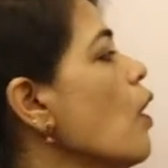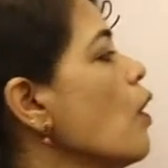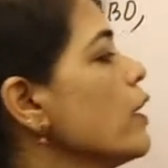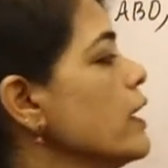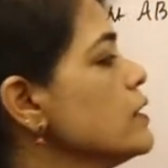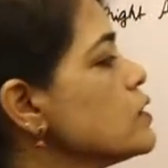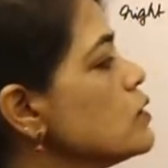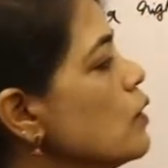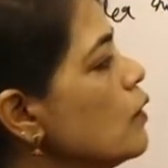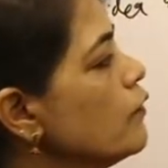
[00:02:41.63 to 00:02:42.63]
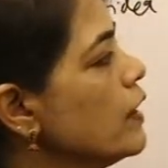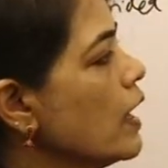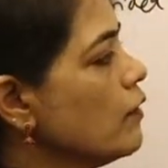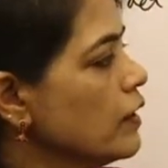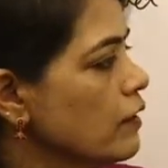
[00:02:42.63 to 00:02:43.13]
Okay, so we
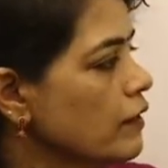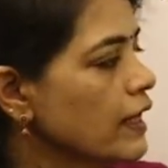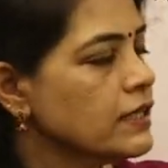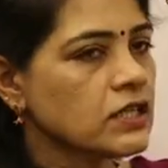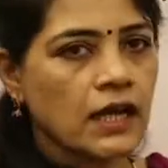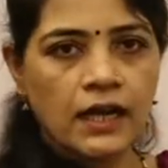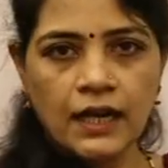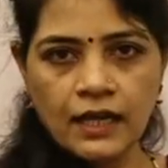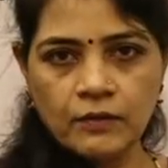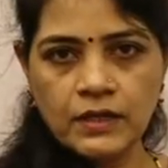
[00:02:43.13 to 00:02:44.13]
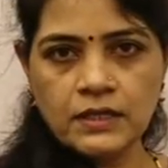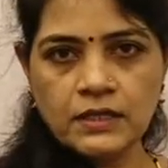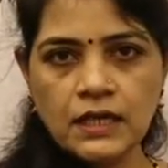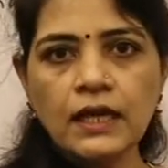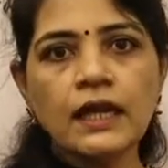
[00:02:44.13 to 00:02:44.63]
have given a triangle
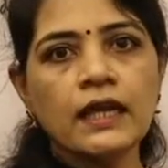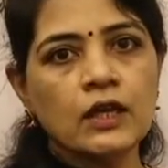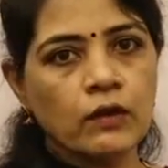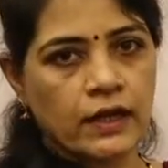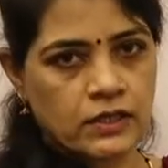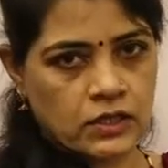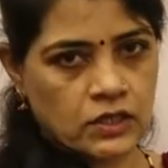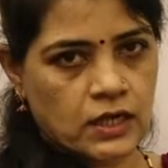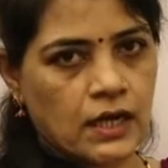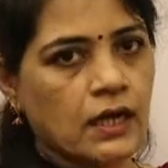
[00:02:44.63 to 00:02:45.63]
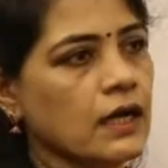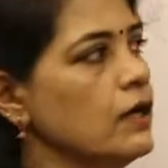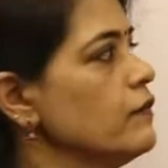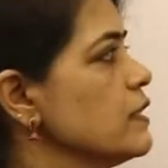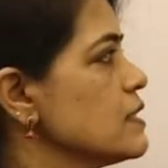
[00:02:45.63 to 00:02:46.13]
ABC, equilateral
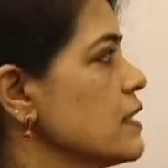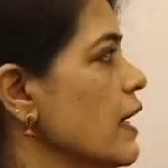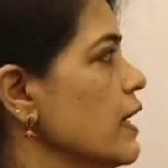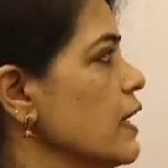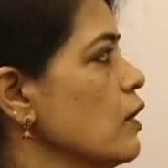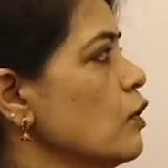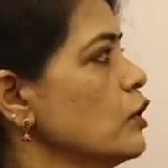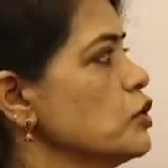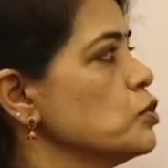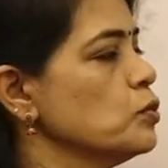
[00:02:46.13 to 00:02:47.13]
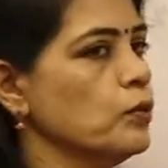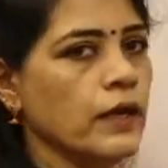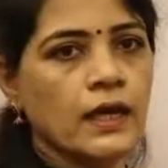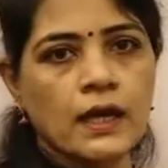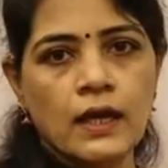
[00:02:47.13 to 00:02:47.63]
triangle with the side equal to
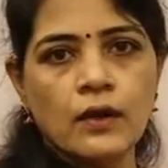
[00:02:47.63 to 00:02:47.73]
2A.